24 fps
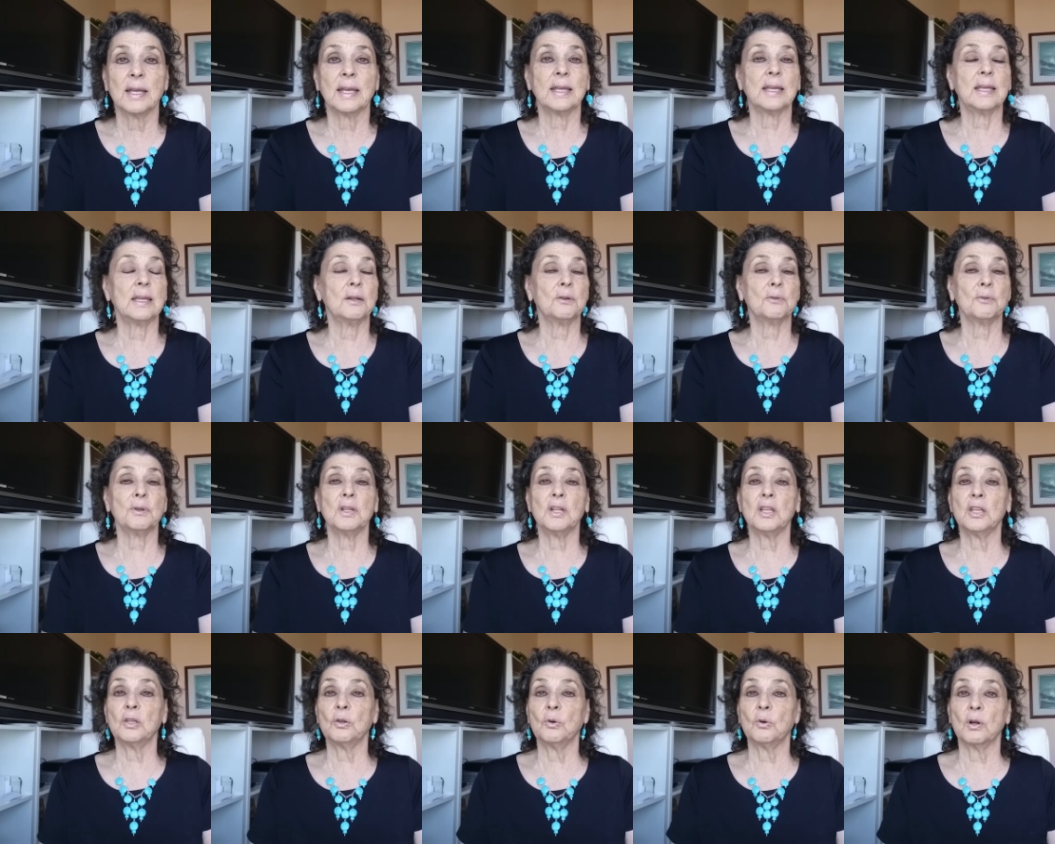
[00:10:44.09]
Here in
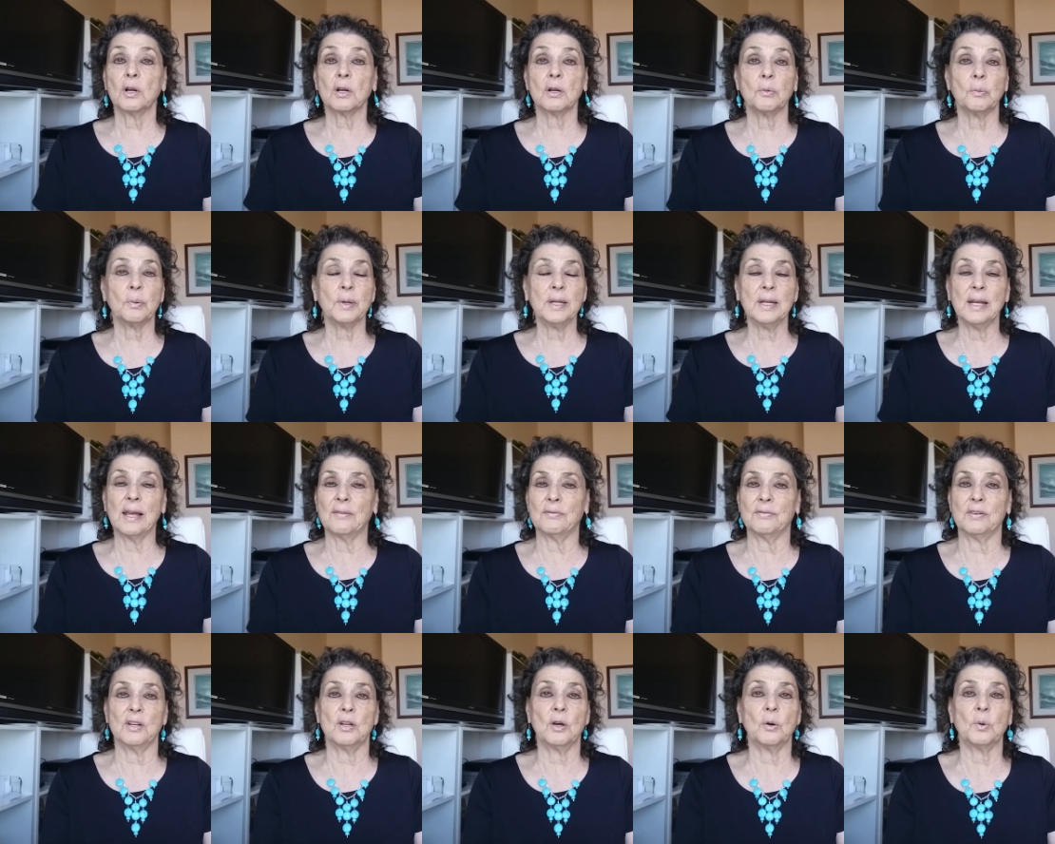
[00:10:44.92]
New York, we
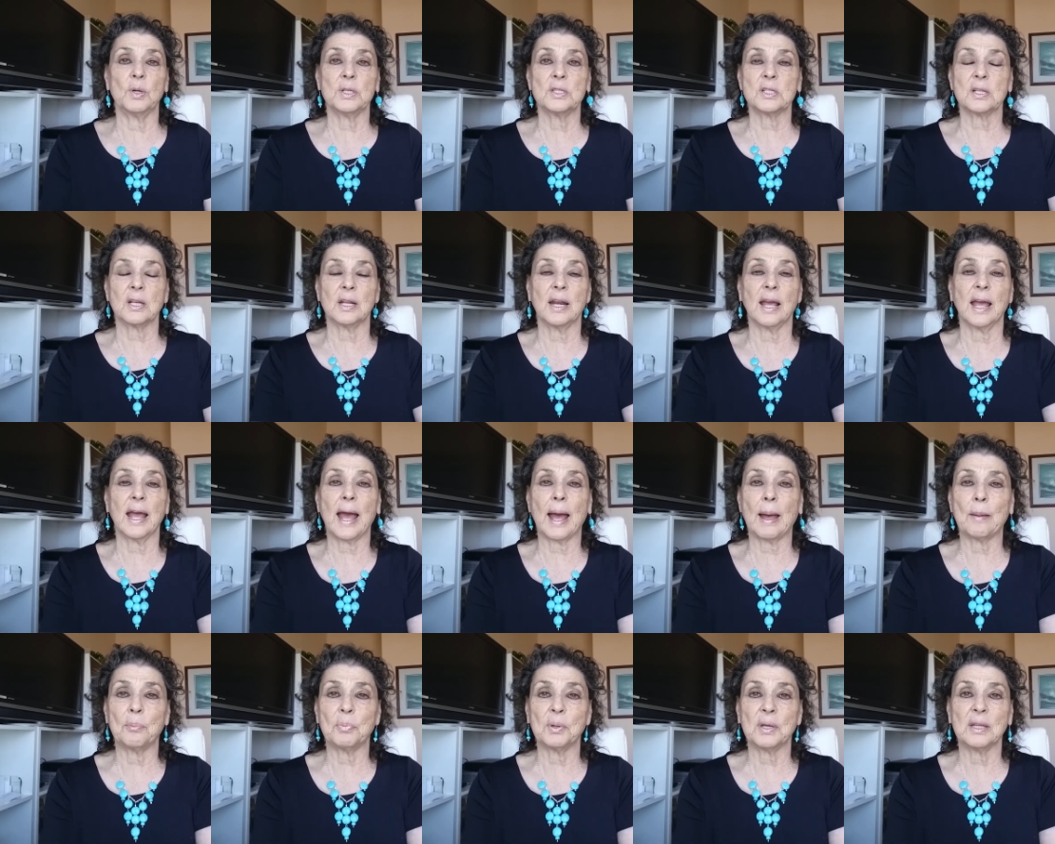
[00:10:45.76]
never know what's going to
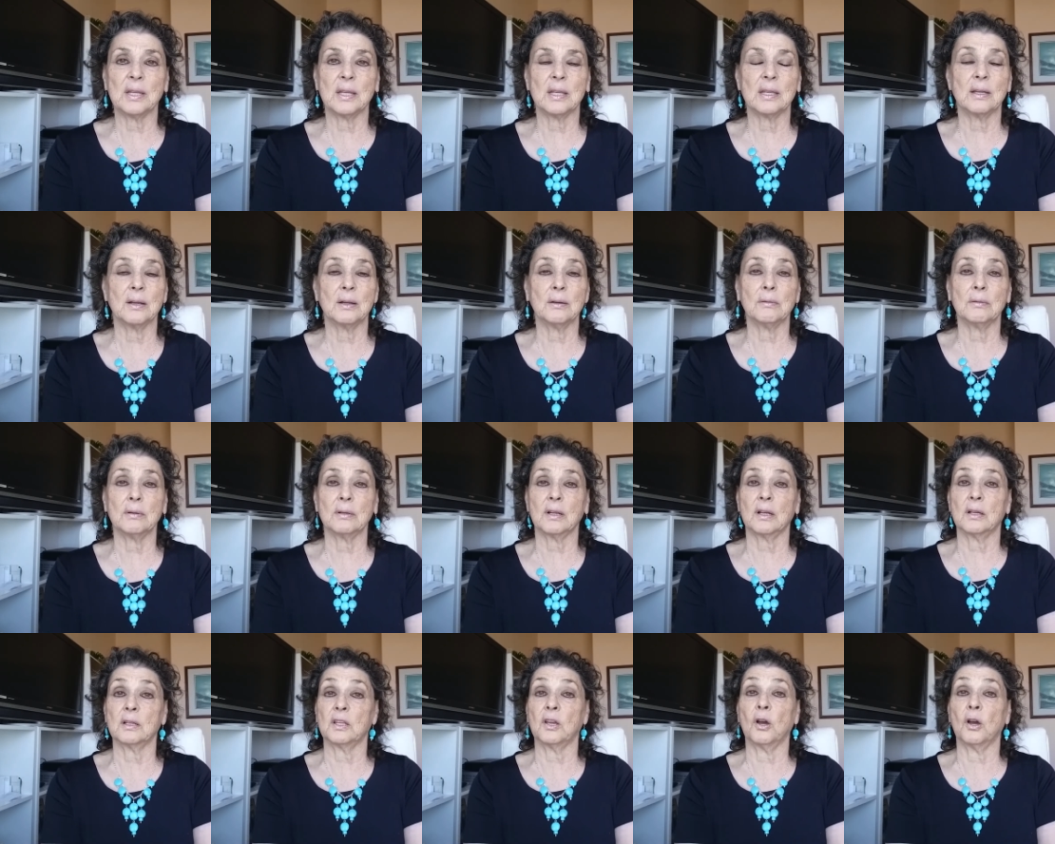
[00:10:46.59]
happen here.